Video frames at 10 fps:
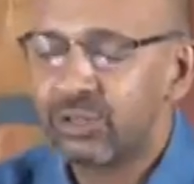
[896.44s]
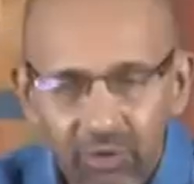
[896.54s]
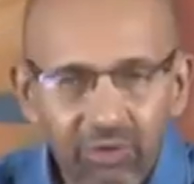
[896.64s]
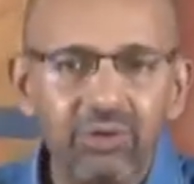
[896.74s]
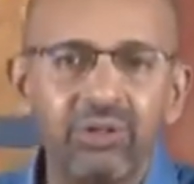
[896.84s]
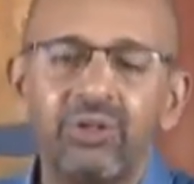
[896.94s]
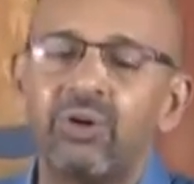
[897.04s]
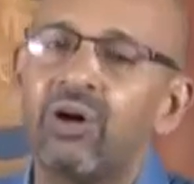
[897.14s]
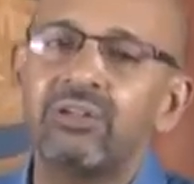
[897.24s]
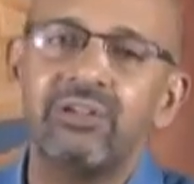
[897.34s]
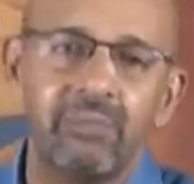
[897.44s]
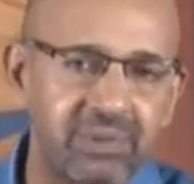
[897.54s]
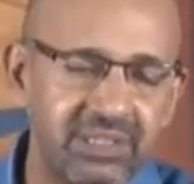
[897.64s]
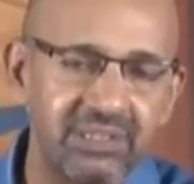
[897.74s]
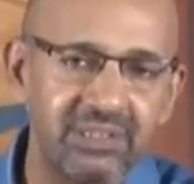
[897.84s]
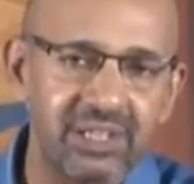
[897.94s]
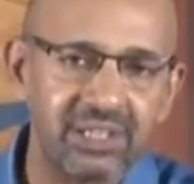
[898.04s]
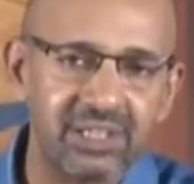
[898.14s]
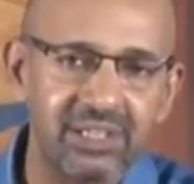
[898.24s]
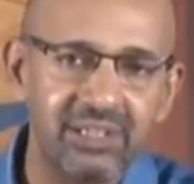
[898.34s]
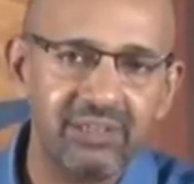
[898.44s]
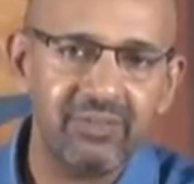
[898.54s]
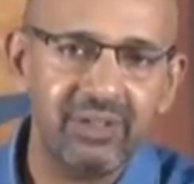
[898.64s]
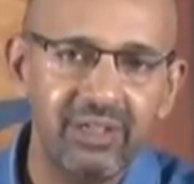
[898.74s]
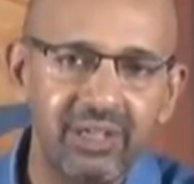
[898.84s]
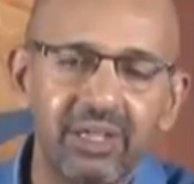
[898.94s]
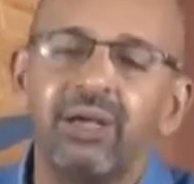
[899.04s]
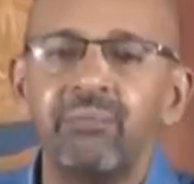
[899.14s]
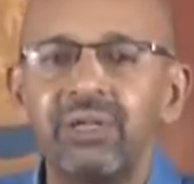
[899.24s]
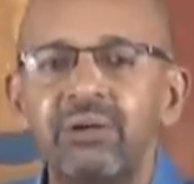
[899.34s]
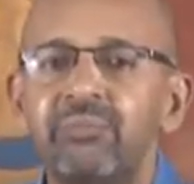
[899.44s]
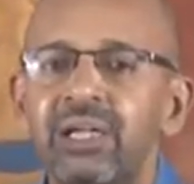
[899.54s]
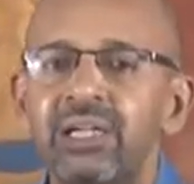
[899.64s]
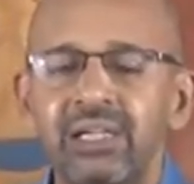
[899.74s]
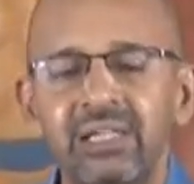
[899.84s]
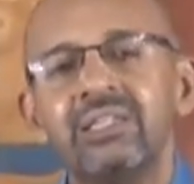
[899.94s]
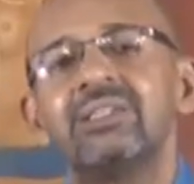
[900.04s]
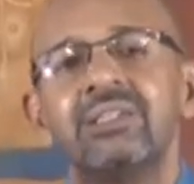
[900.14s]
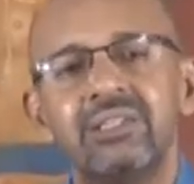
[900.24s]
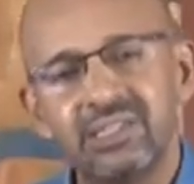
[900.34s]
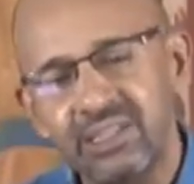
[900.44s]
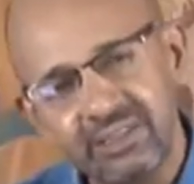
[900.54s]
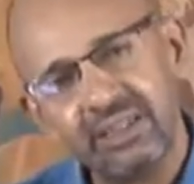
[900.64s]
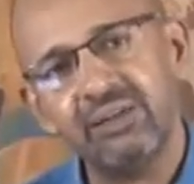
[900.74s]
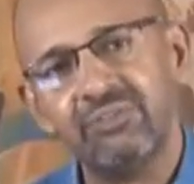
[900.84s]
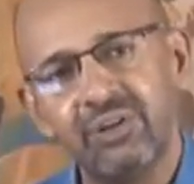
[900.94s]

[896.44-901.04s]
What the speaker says: though not representational, but the meaning is certainly